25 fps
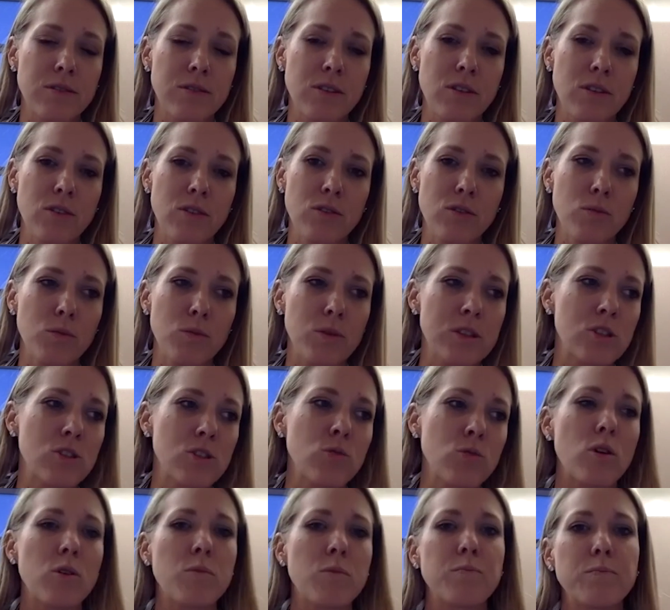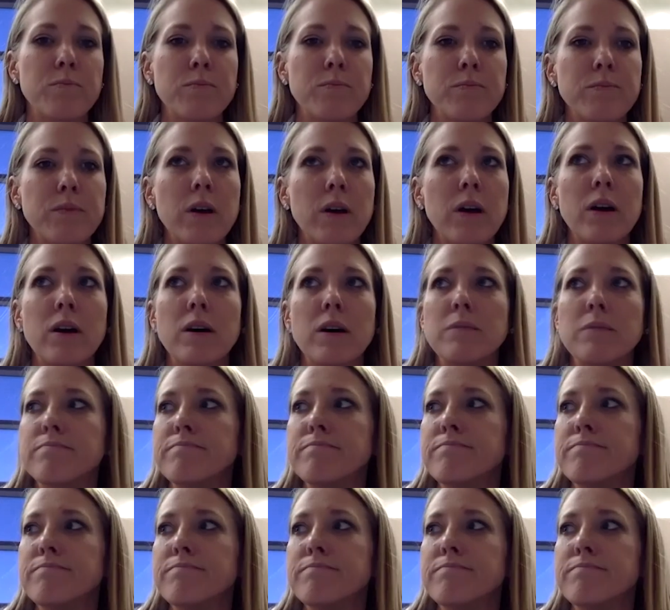They're the ones who are um,